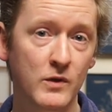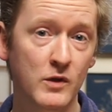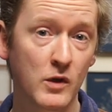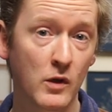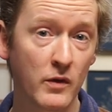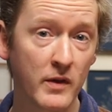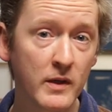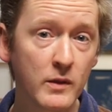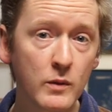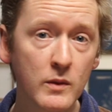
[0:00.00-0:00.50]

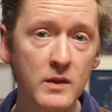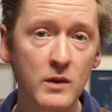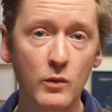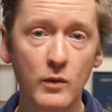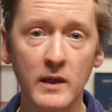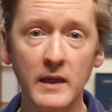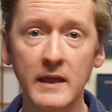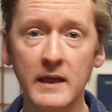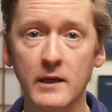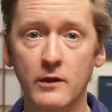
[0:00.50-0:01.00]
So this was a
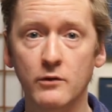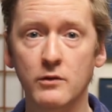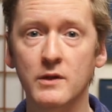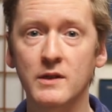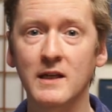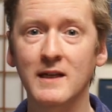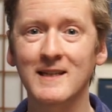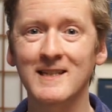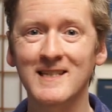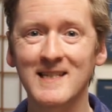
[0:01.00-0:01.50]
really
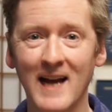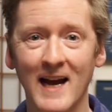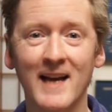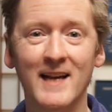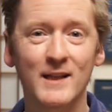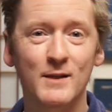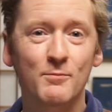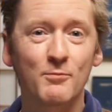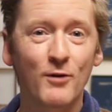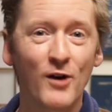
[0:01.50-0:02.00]
interesting
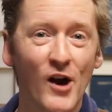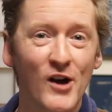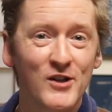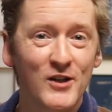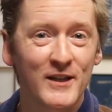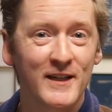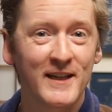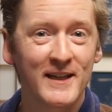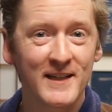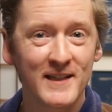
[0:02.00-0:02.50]
science
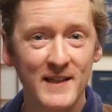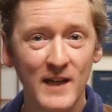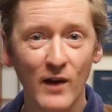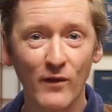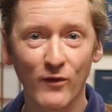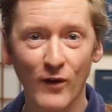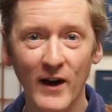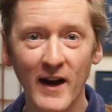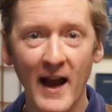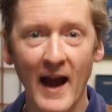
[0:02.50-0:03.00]
project in
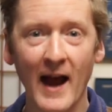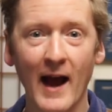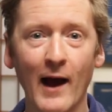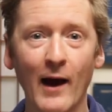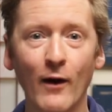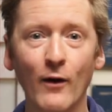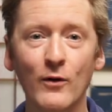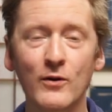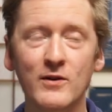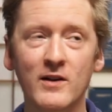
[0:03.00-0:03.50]
itself, right?
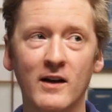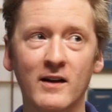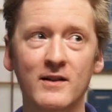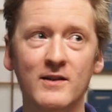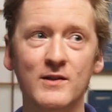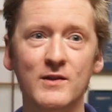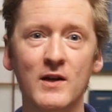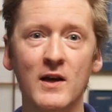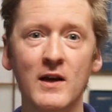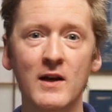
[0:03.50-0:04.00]
How
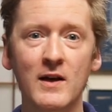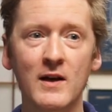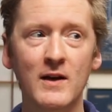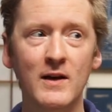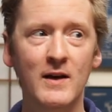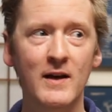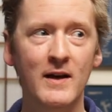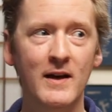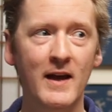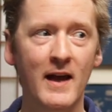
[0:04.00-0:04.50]
does
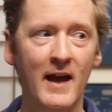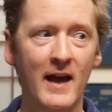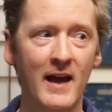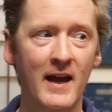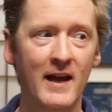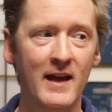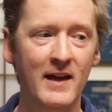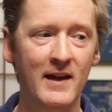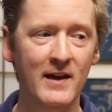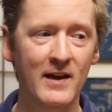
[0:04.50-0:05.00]

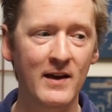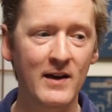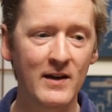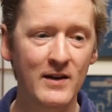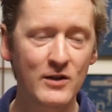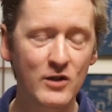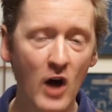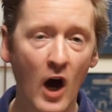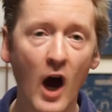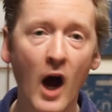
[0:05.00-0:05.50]
a
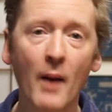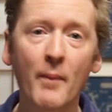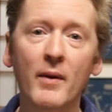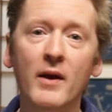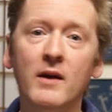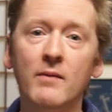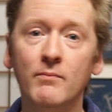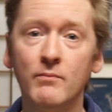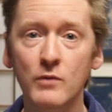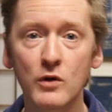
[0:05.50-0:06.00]

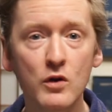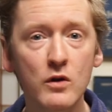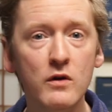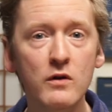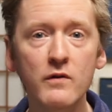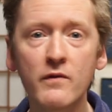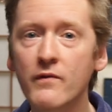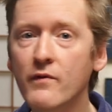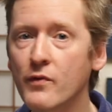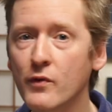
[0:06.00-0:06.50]
topic
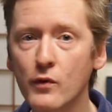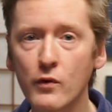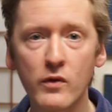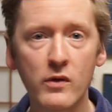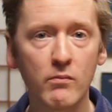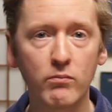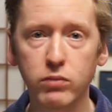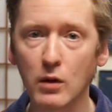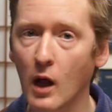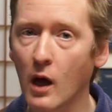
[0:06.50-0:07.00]
move through
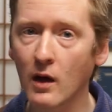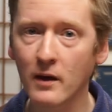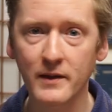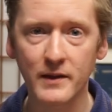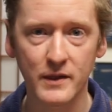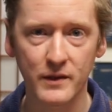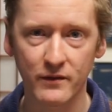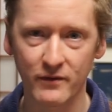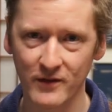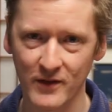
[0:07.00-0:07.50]
the
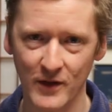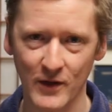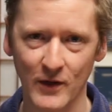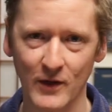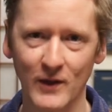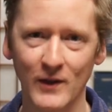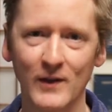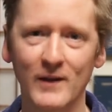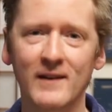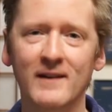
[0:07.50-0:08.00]

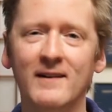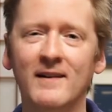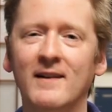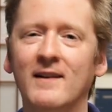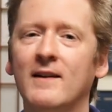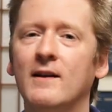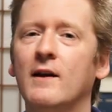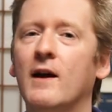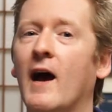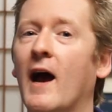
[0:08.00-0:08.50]
blogosphere?
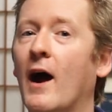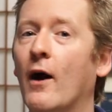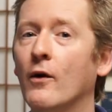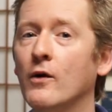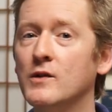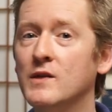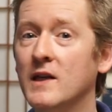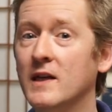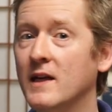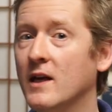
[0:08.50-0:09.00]

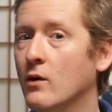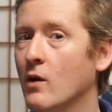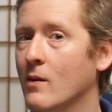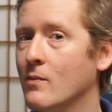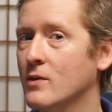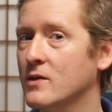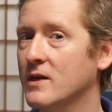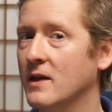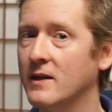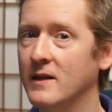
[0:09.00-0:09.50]
How does it get
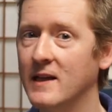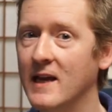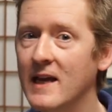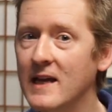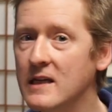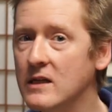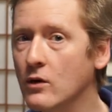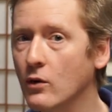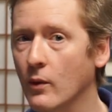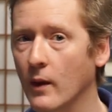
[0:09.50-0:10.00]
represented
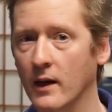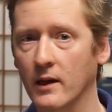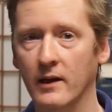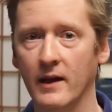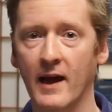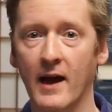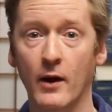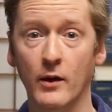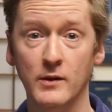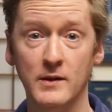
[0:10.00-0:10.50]

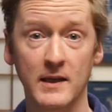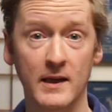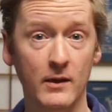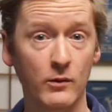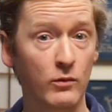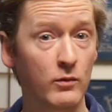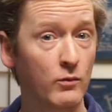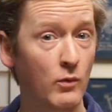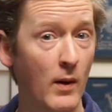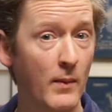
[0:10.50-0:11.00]
incorrectly? How does it
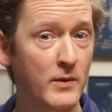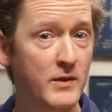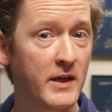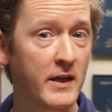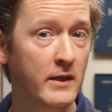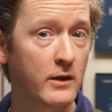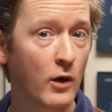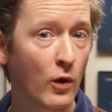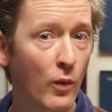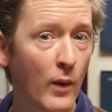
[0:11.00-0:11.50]
get
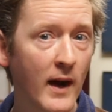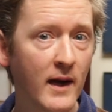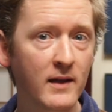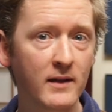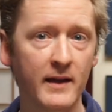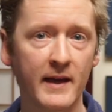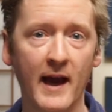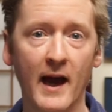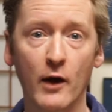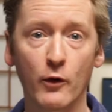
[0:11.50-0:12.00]
represented
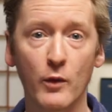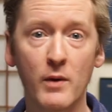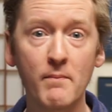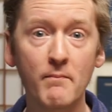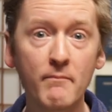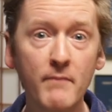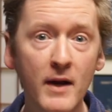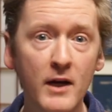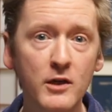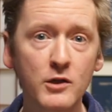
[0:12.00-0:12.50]
correctly? How do we
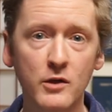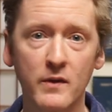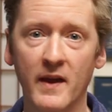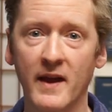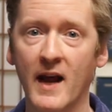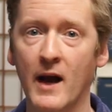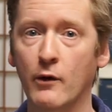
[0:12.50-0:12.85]
measure that?